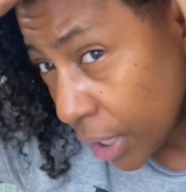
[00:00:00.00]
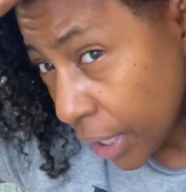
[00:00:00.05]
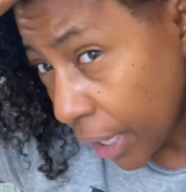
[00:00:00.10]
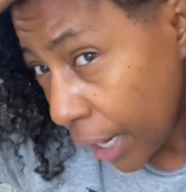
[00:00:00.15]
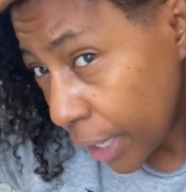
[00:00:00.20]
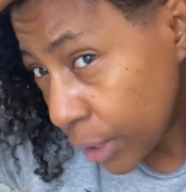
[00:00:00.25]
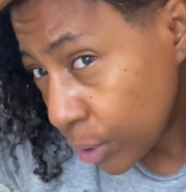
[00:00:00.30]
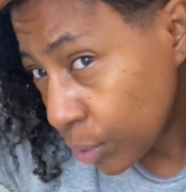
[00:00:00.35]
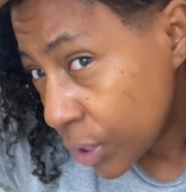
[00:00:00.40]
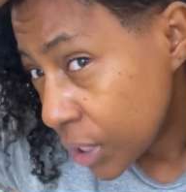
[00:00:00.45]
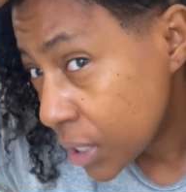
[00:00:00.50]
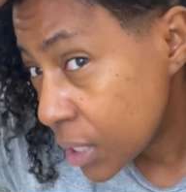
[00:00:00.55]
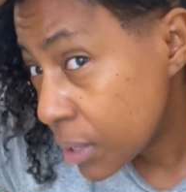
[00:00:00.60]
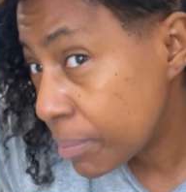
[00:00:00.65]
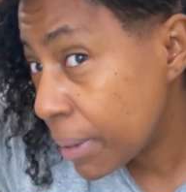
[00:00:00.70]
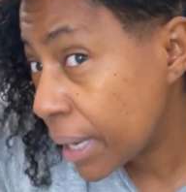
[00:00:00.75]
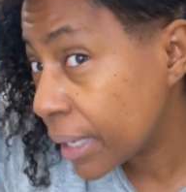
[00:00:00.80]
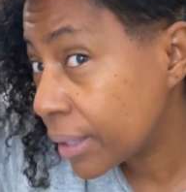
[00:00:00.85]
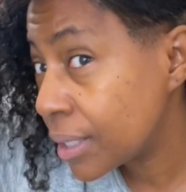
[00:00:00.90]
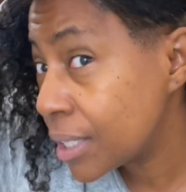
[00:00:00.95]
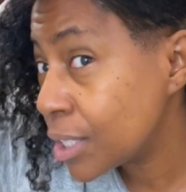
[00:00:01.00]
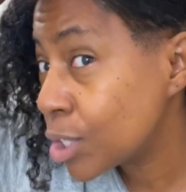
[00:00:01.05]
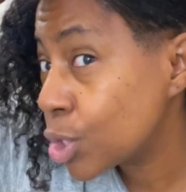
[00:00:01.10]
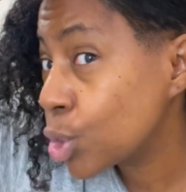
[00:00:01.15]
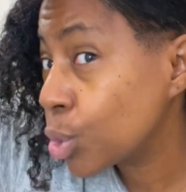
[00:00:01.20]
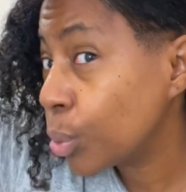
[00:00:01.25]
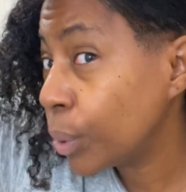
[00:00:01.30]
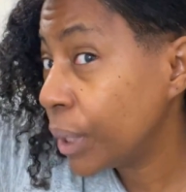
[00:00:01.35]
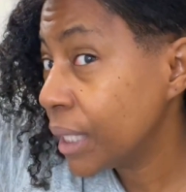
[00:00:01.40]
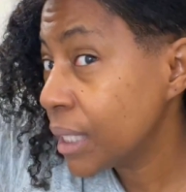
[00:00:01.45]
in order to make these
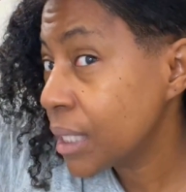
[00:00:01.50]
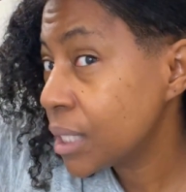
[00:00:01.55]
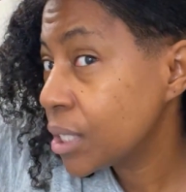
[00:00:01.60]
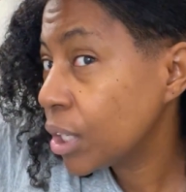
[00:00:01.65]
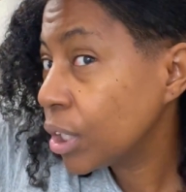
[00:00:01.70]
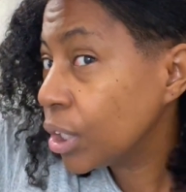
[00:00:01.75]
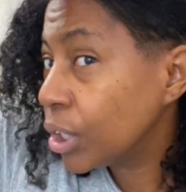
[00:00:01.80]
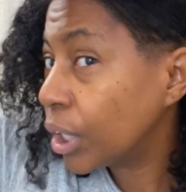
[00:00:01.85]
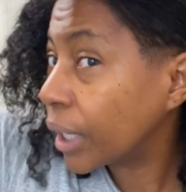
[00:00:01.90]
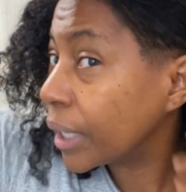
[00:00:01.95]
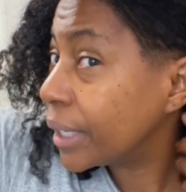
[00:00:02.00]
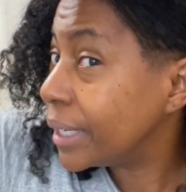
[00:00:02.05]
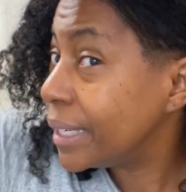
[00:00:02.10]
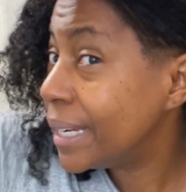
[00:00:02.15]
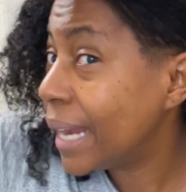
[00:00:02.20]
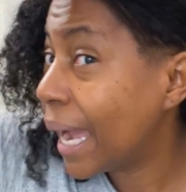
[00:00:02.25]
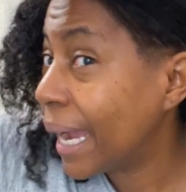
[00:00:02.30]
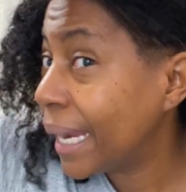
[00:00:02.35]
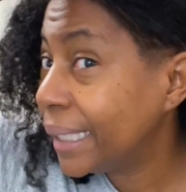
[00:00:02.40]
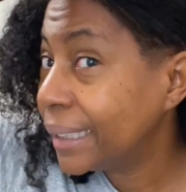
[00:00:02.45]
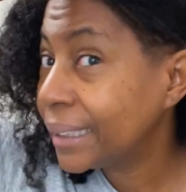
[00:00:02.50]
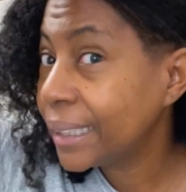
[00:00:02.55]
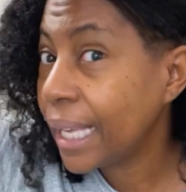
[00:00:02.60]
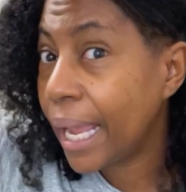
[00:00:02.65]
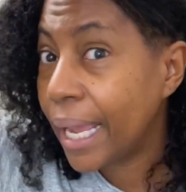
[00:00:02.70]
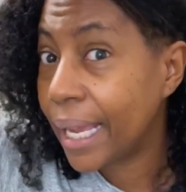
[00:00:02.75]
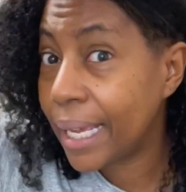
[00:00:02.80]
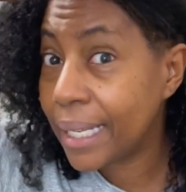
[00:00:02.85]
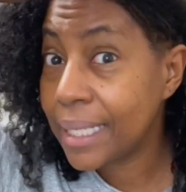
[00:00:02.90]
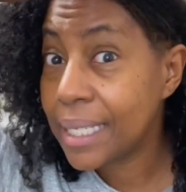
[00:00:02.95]
twists look nice
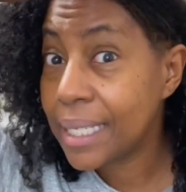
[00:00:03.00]
and